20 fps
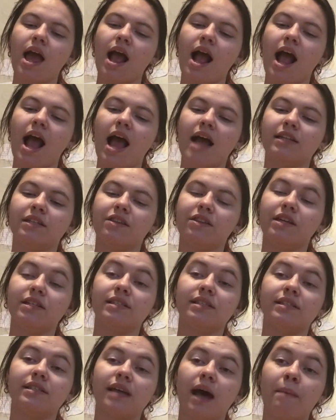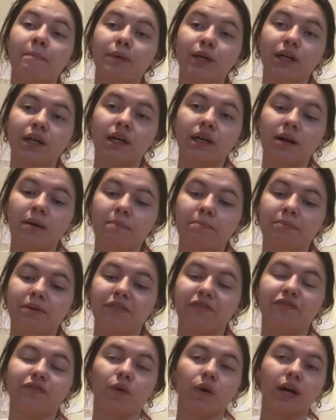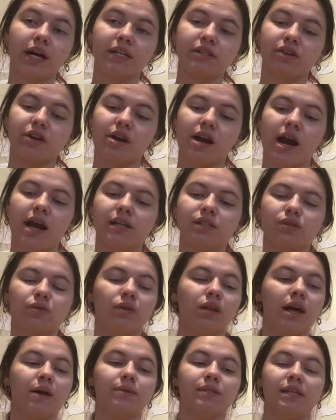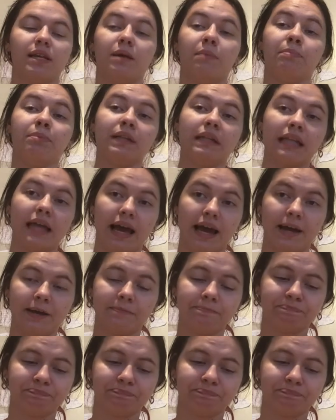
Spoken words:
And the summer before I started high school, I was in a play.